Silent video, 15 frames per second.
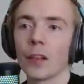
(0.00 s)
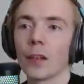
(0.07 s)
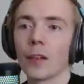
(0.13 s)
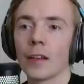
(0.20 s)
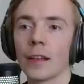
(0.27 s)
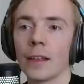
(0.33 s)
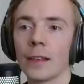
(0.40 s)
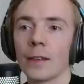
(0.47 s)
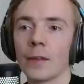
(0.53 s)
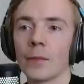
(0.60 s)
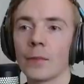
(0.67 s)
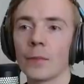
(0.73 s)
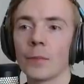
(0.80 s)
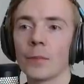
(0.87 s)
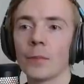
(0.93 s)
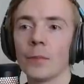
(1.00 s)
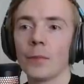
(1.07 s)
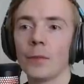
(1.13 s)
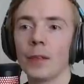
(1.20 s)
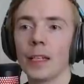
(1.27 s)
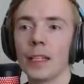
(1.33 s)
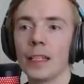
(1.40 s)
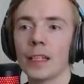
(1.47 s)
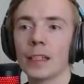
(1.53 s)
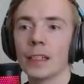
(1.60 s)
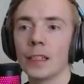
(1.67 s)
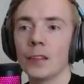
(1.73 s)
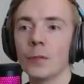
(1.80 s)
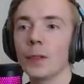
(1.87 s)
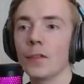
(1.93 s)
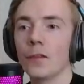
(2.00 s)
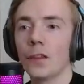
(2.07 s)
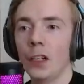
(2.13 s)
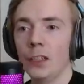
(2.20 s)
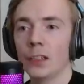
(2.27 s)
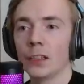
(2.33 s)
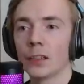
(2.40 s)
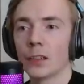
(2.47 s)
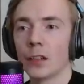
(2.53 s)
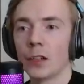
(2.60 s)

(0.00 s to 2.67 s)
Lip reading: and it's been fun,